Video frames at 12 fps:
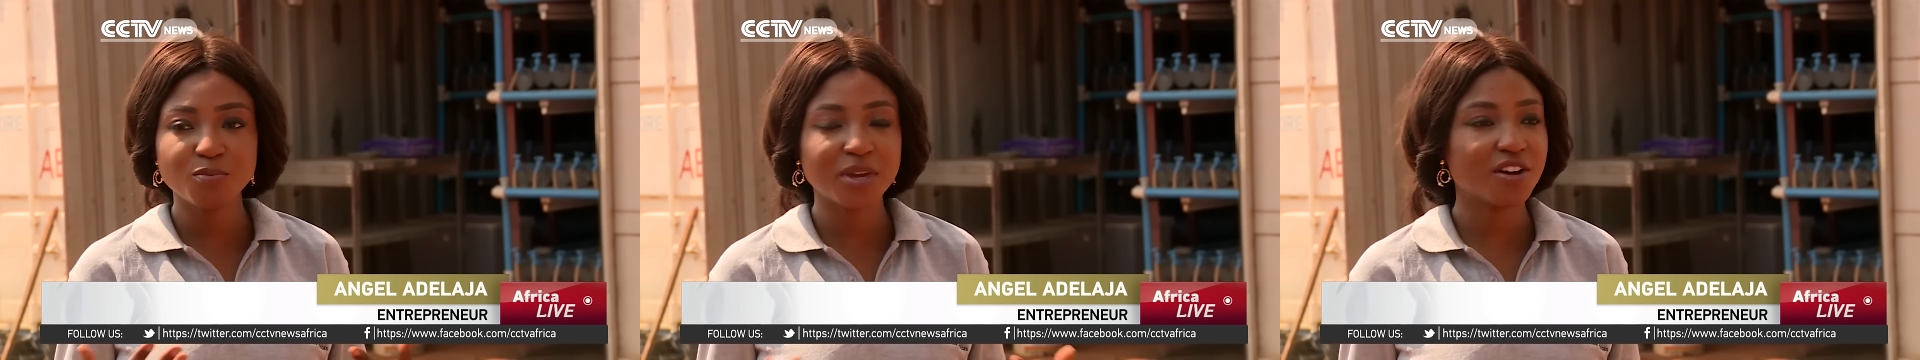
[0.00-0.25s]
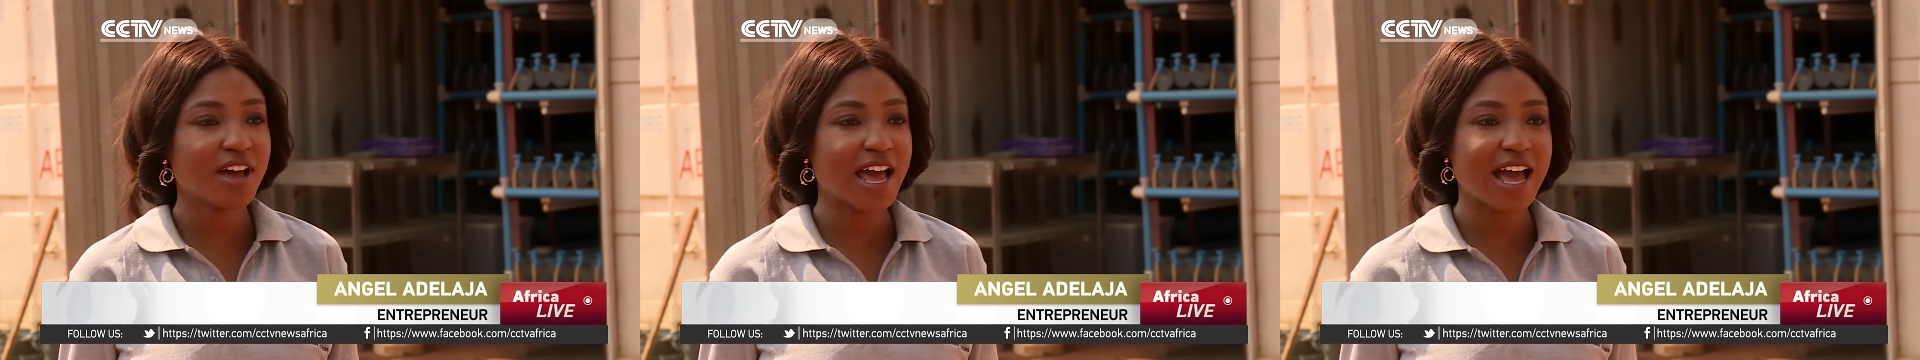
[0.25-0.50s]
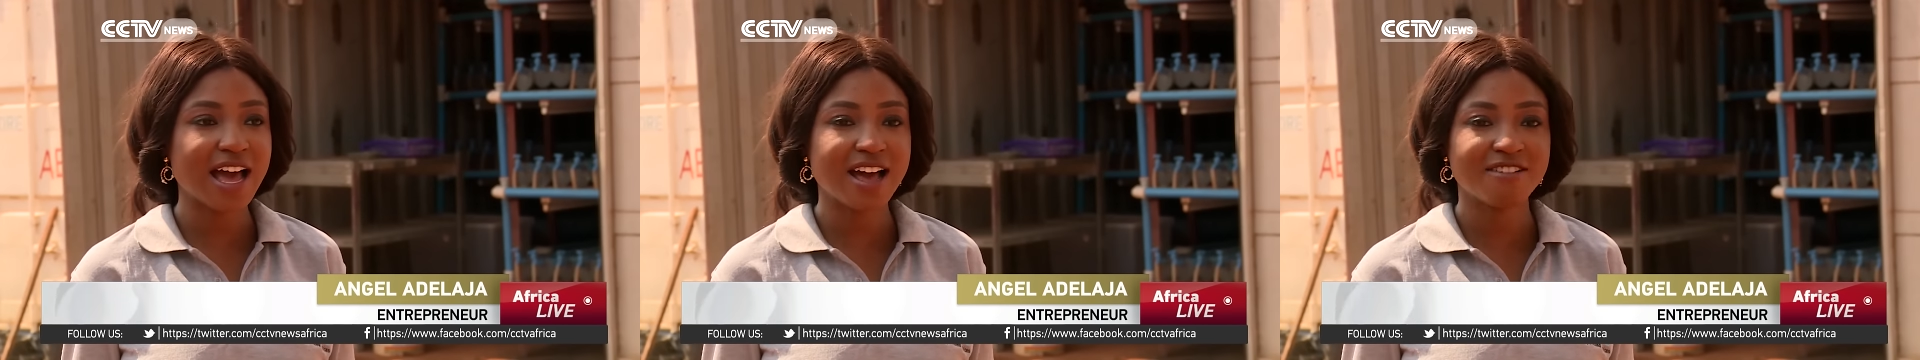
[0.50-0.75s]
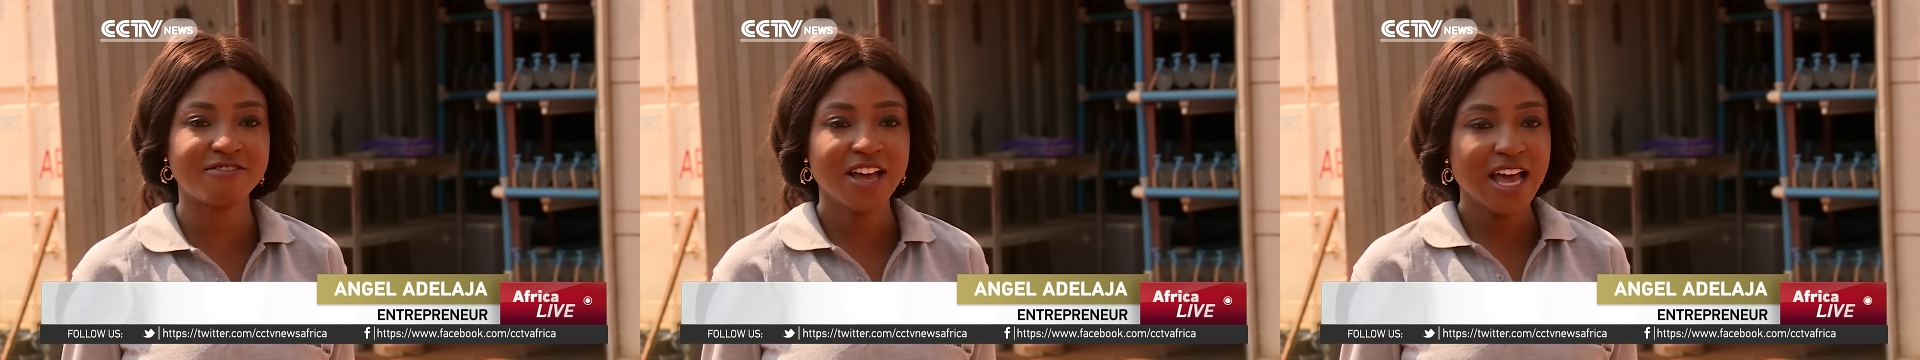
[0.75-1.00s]
not
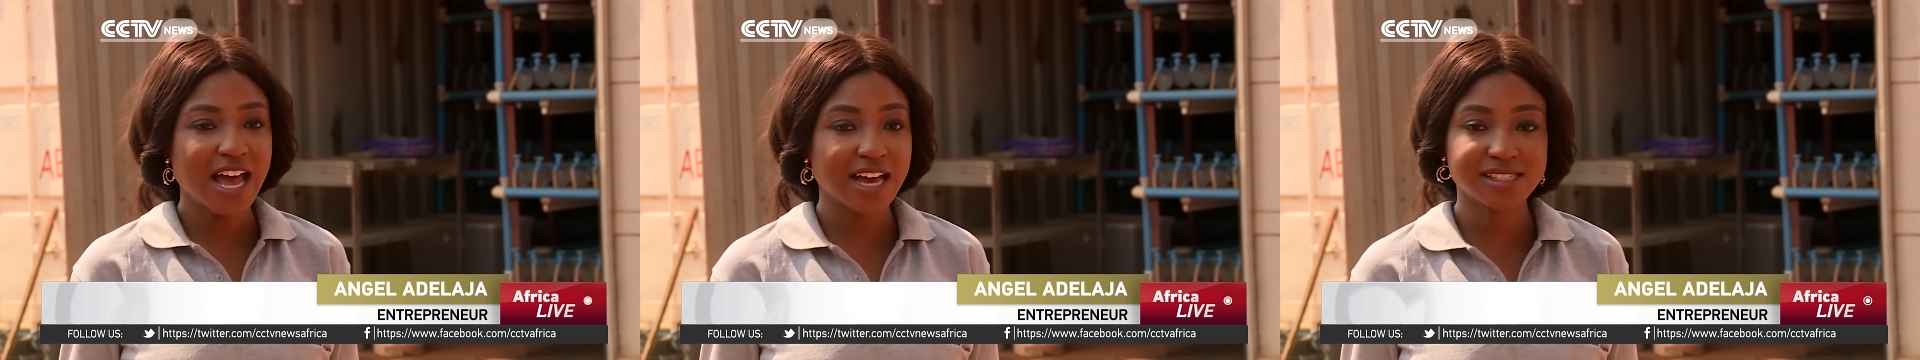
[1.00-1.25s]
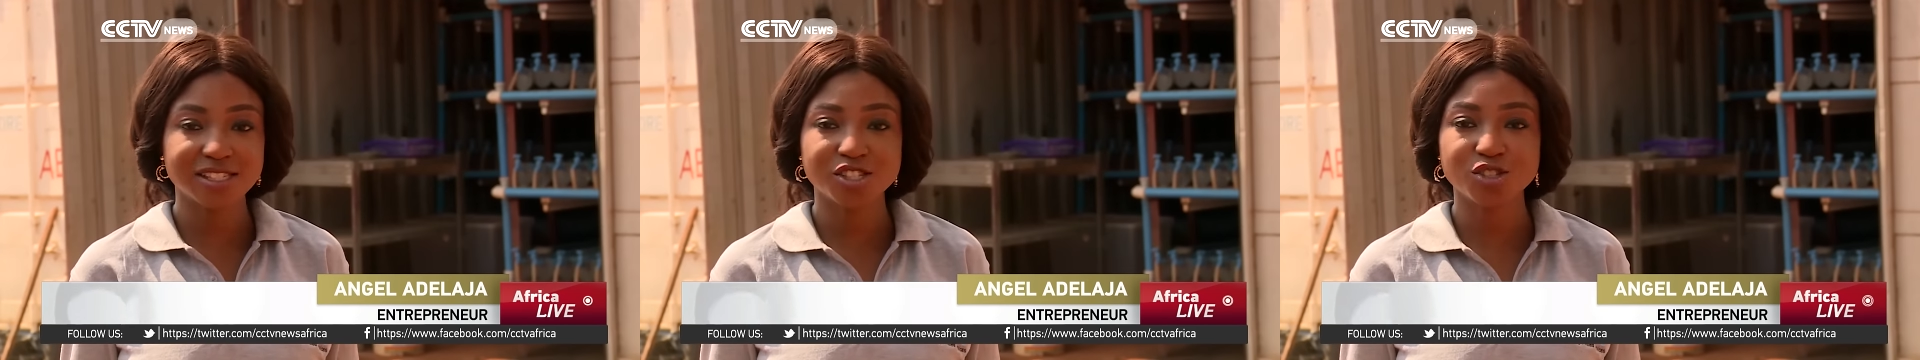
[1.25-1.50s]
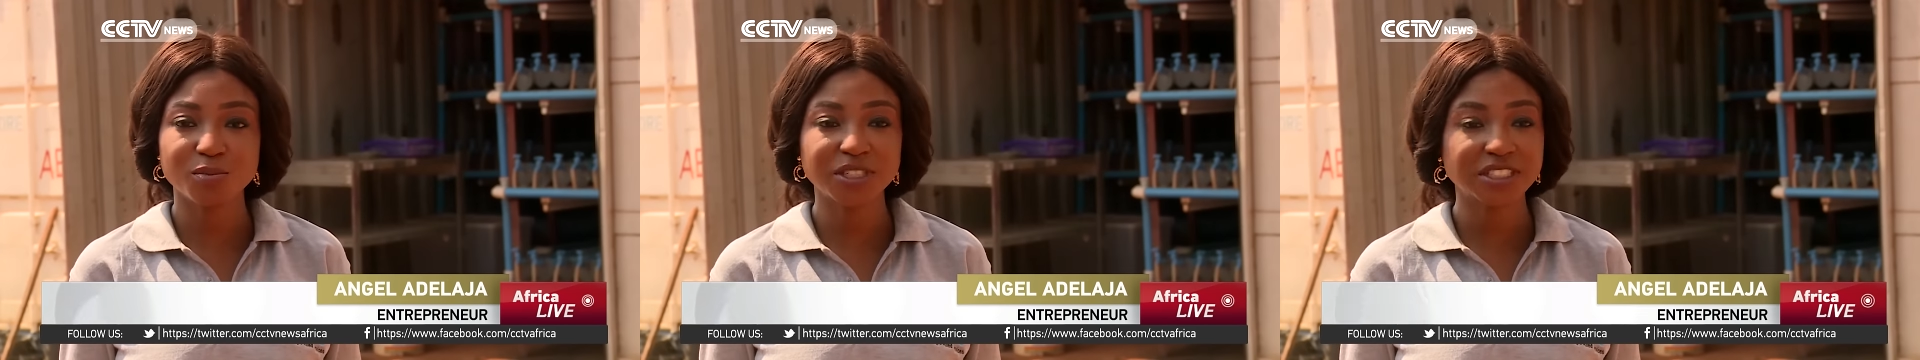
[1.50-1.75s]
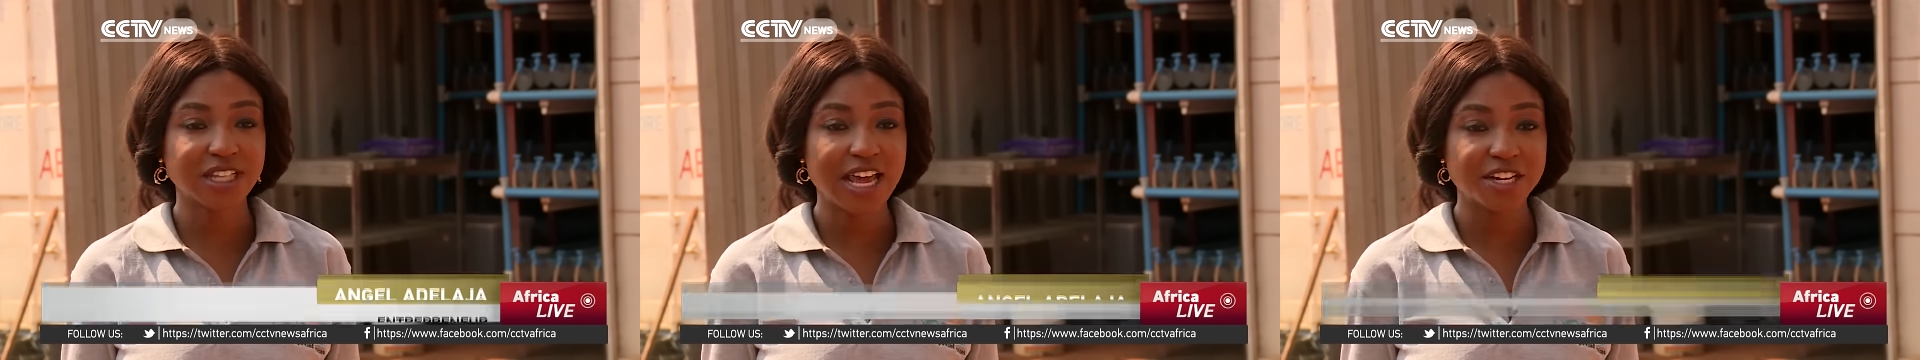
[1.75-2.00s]
have access to so much land,